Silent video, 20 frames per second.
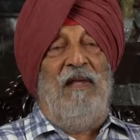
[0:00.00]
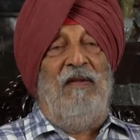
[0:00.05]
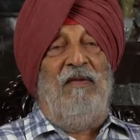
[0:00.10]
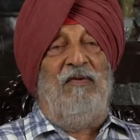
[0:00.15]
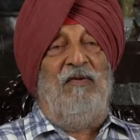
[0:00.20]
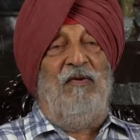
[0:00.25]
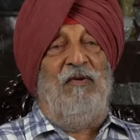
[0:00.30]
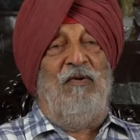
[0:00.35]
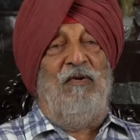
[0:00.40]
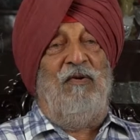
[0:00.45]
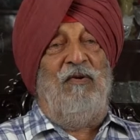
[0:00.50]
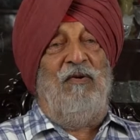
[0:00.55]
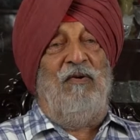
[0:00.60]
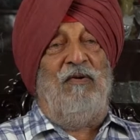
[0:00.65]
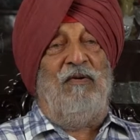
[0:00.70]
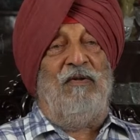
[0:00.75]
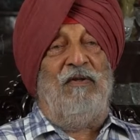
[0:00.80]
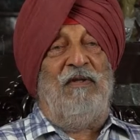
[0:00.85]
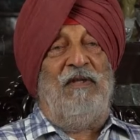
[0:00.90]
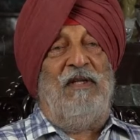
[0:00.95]

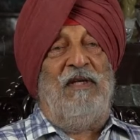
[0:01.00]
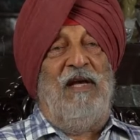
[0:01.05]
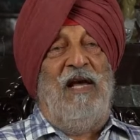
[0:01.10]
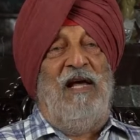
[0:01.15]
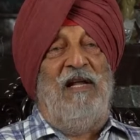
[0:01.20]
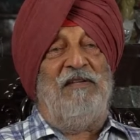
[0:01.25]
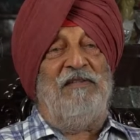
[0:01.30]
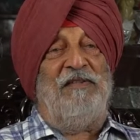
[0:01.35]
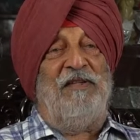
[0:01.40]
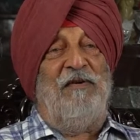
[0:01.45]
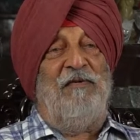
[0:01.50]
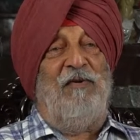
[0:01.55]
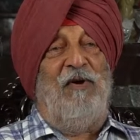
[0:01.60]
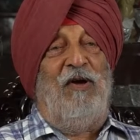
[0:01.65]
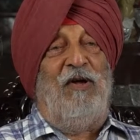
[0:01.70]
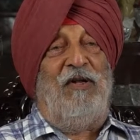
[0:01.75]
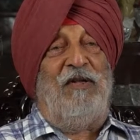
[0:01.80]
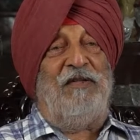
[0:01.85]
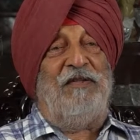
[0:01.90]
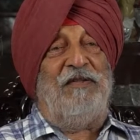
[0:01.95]
So the answer
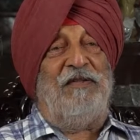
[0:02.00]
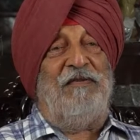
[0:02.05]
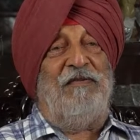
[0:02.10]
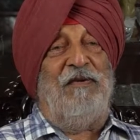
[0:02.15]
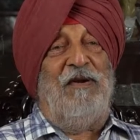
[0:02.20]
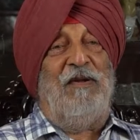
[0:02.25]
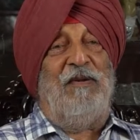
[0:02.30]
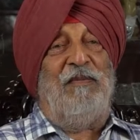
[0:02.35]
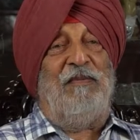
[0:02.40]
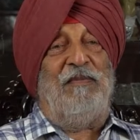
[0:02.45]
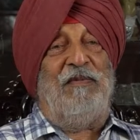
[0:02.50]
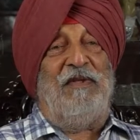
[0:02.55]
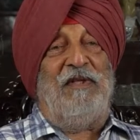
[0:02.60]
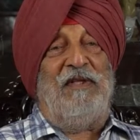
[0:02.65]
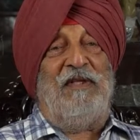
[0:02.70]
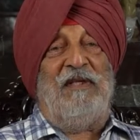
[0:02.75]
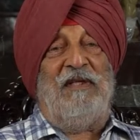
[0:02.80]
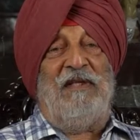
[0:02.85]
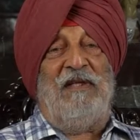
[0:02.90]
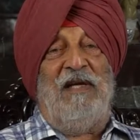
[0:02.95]
was from
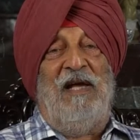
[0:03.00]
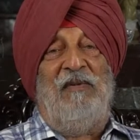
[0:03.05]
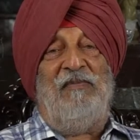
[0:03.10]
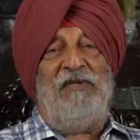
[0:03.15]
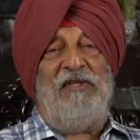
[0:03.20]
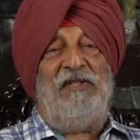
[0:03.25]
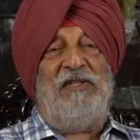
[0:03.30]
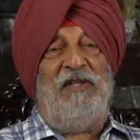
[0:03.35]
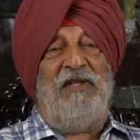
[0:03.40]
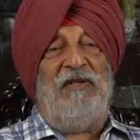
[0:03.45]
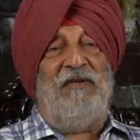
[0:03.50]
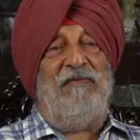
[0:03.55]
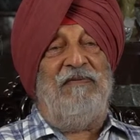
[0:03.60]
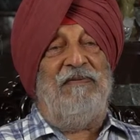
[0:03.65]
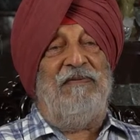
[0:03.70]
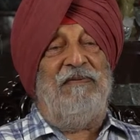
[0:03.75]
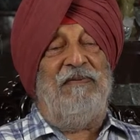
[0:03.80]
the Army Chief